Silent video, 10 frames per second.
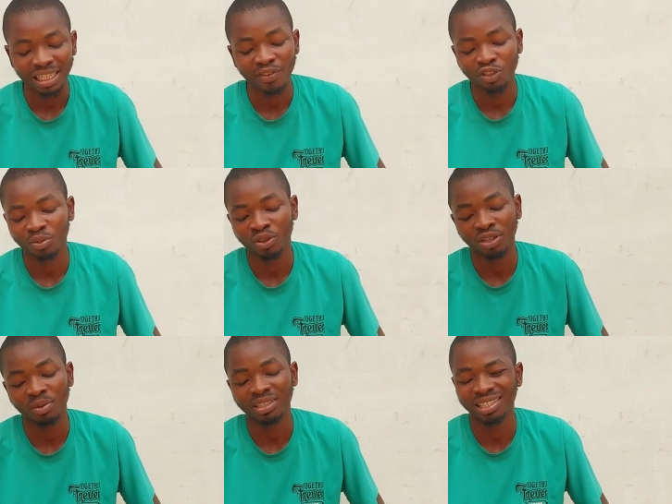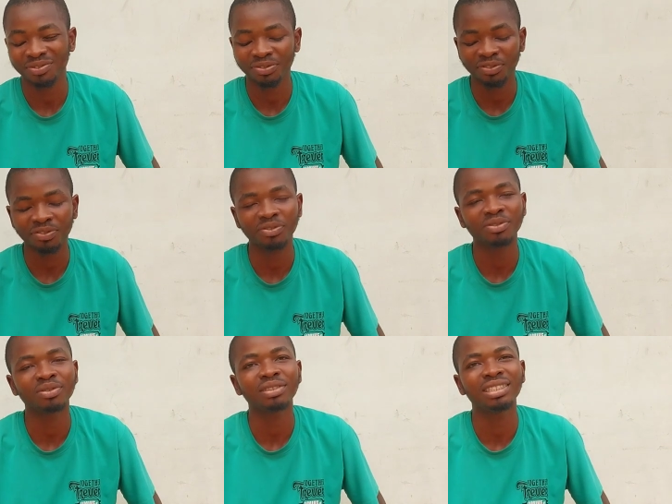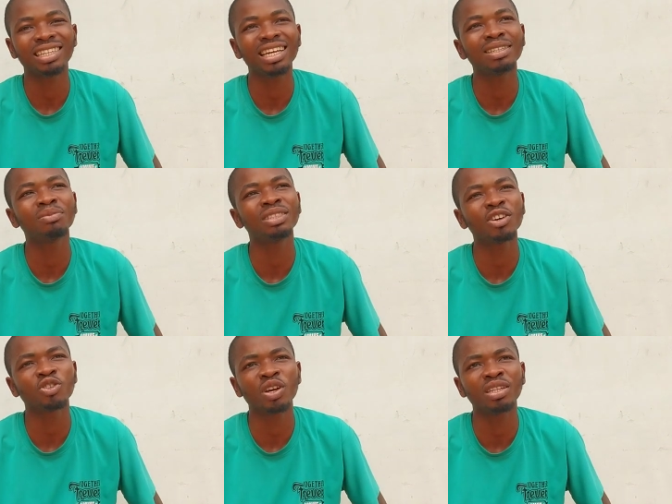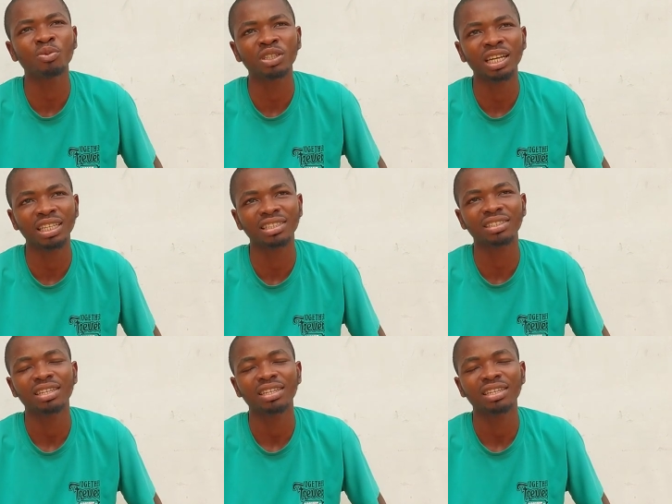never to be talked about. Is there also anyone that